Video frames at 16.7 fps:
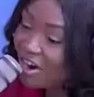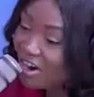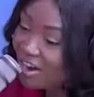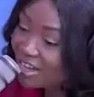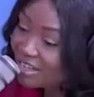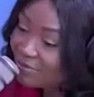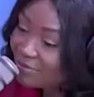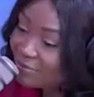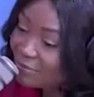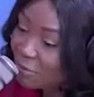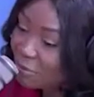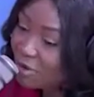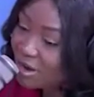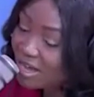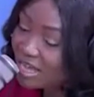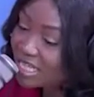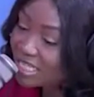hard
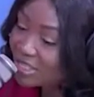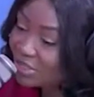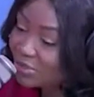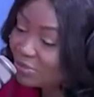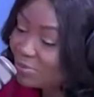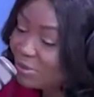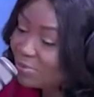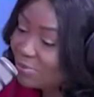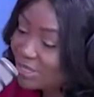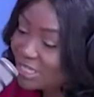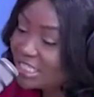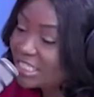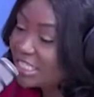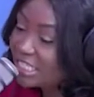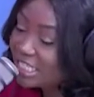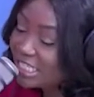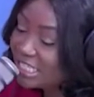for her to be
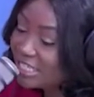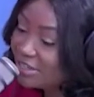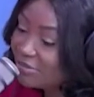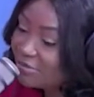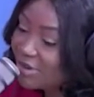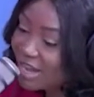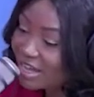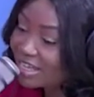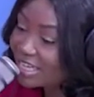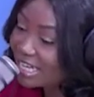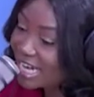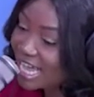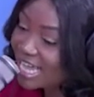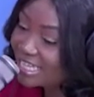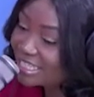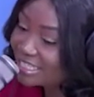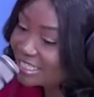personally
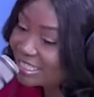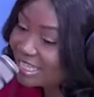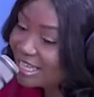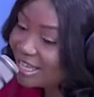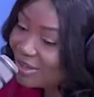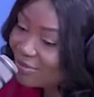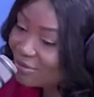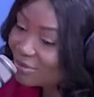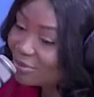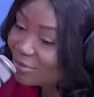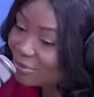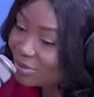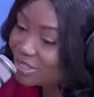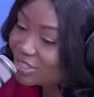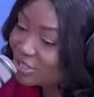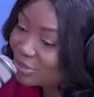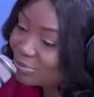recognized for the
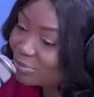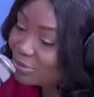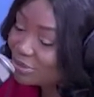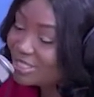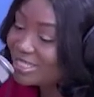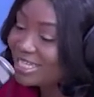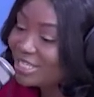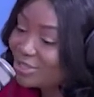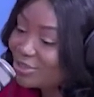work she puts